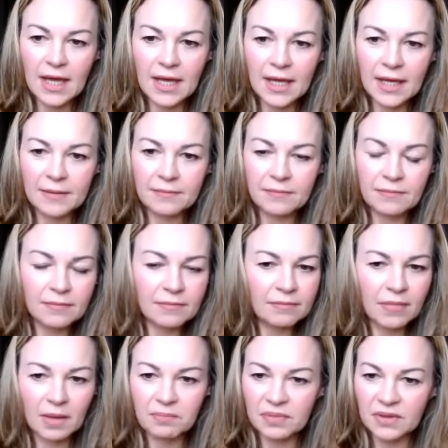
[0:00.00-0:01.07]

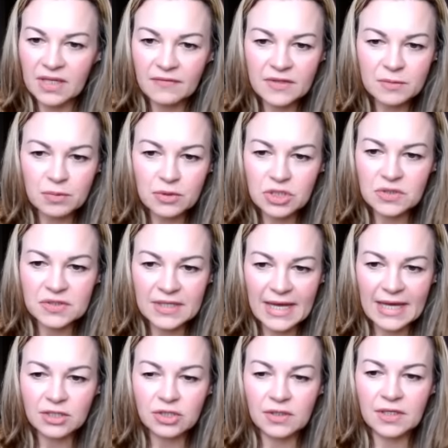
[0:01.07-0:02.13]
I believe it's produced
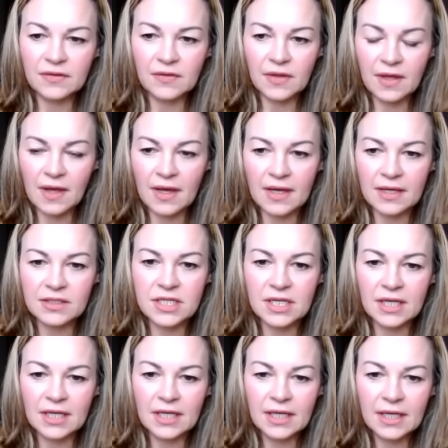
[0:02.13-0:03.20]
naturally in the
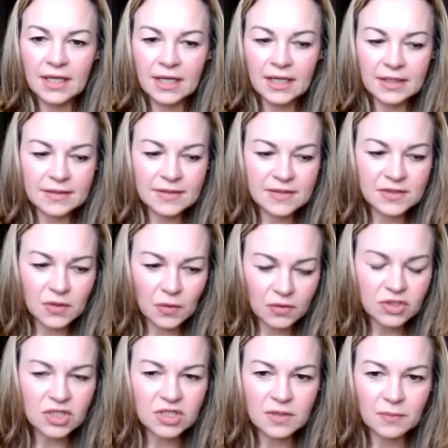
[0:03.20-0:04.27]
gut. It's
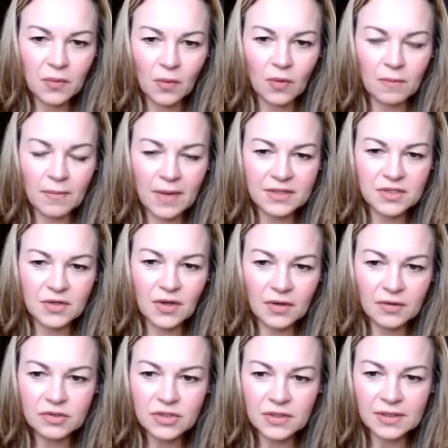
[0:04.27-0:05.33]
thought to support
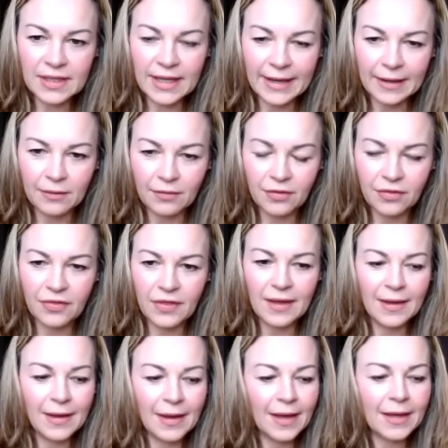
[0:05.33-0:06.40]
mitochondrial health.
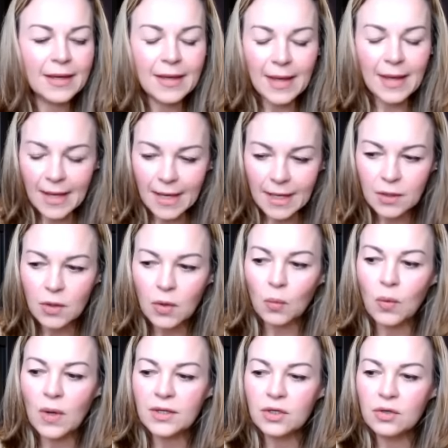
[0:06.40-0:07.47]
Again,
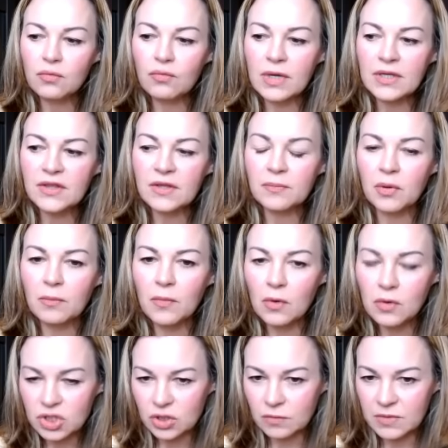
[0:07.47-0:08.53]
when you read the
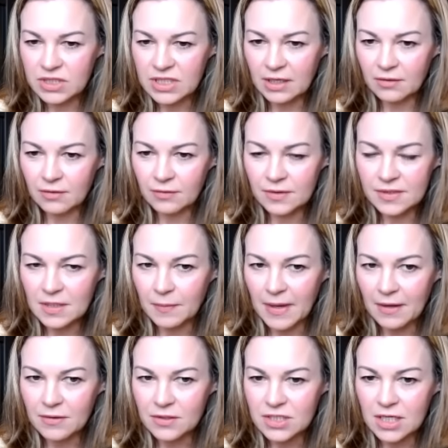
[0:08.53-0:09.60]
promotional materials
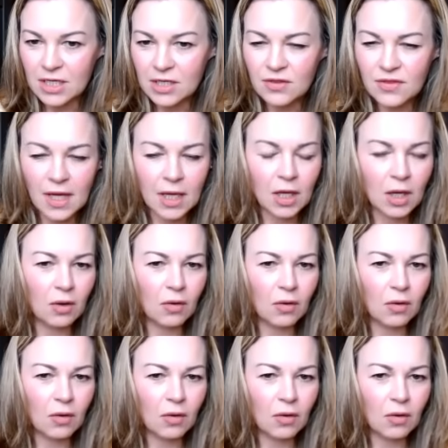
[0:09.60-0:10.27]
about it, you think,